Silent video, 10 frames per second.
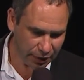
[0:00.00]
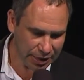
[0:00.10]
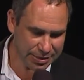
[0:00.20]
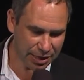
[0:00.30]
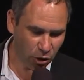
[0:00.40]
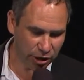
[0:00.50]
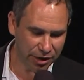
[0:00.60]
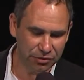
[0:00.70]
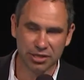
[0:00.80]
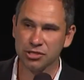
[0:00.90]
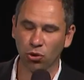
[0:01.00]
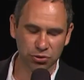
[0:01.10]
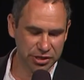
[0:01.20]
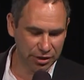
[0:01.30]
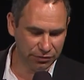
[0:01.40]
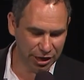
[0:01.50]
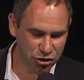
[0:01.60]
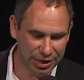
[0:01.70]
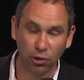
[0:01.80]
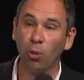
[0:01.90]
The reference OOTF
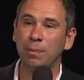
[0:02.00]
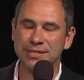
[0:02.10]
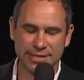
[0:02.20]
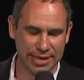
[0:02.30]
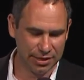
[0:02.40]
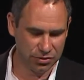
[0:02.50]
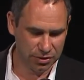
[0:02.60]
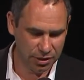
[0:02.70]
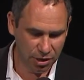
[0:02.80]
actually compensates